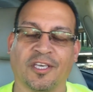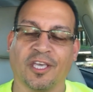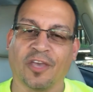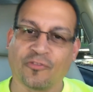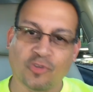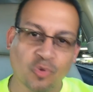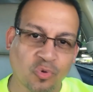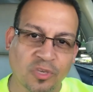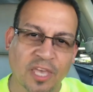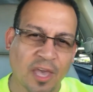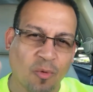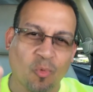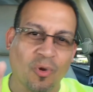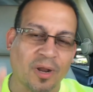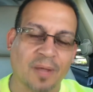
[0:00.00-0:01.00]
If you
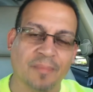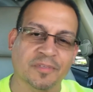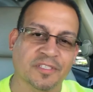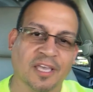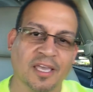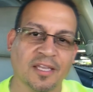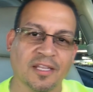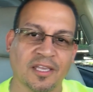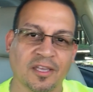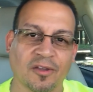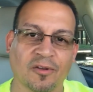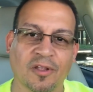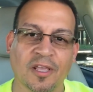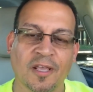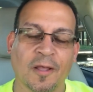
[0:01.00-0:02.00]
get what I'm saying
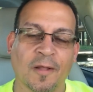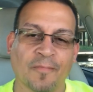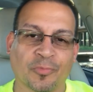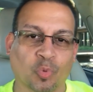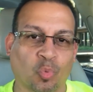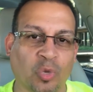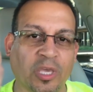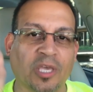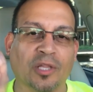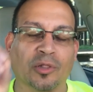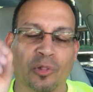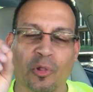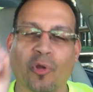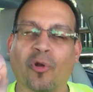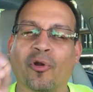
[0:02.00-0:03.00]
here, we
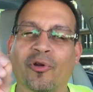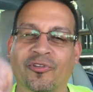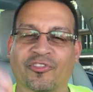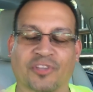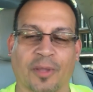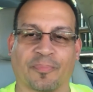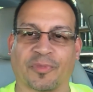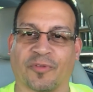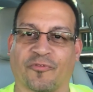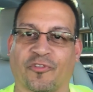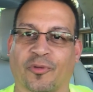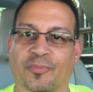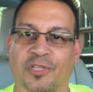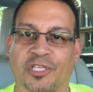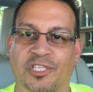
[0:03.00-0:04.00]
can learn something
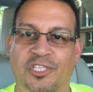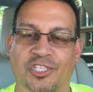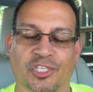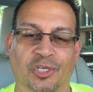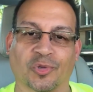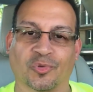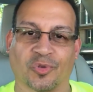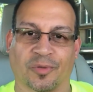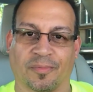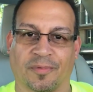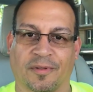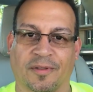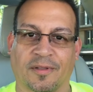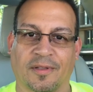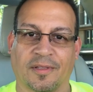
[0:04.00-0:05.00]
from these children.
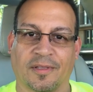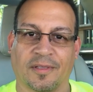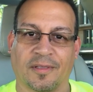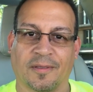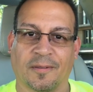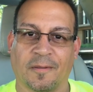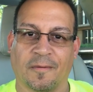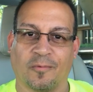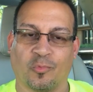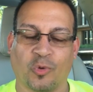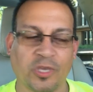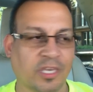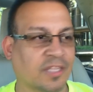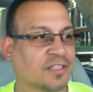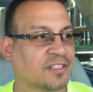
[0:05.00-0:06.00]

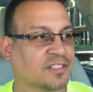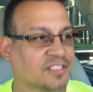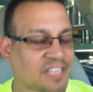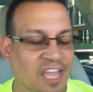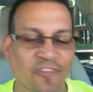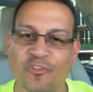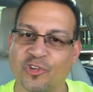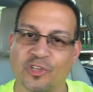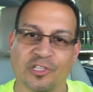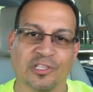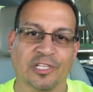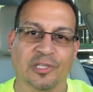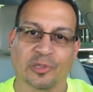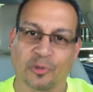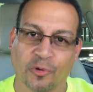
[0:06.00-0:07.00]
We can
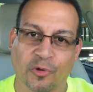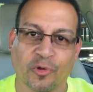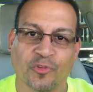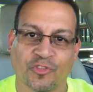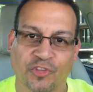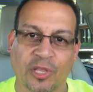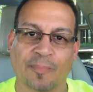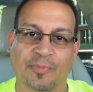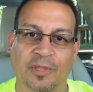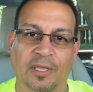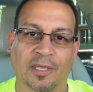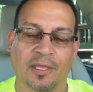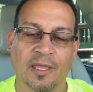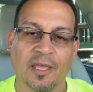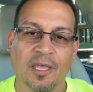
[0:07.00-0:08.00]
definitely learn
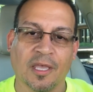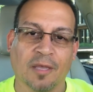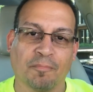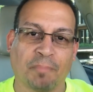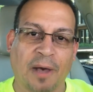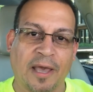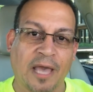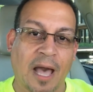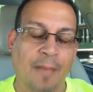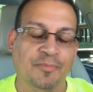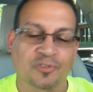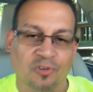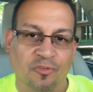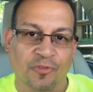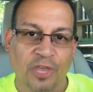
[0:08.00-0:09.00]
something by
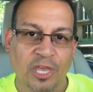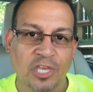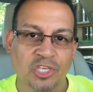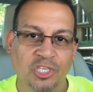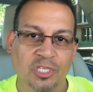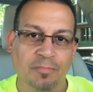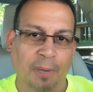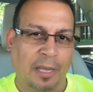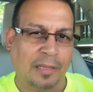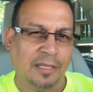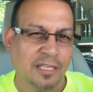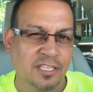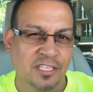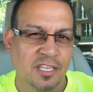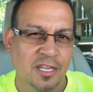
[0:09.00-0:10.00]
observation, by
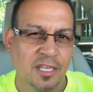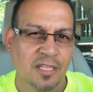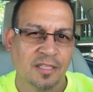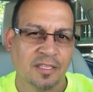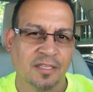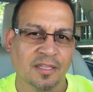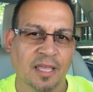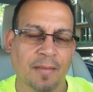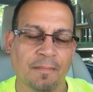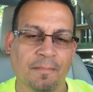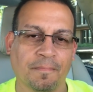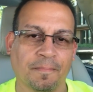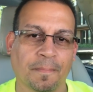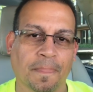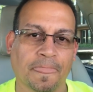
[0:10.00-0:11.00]
listening to them,
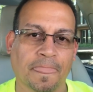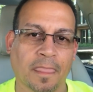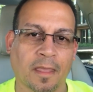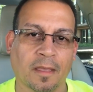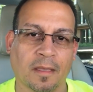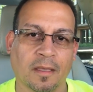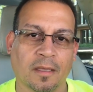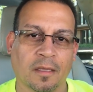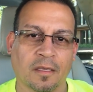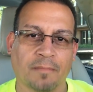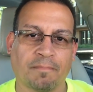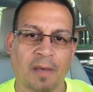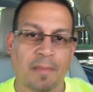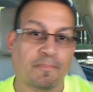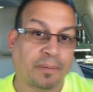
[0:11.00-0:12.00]

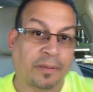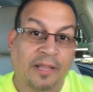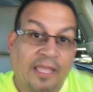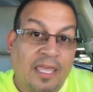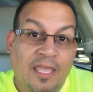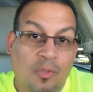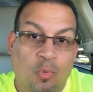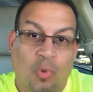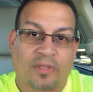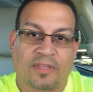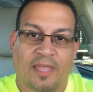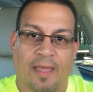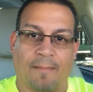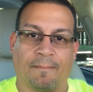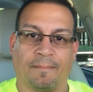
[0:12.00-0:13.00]
by playing with
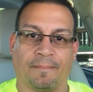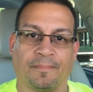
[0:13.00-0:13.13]
them.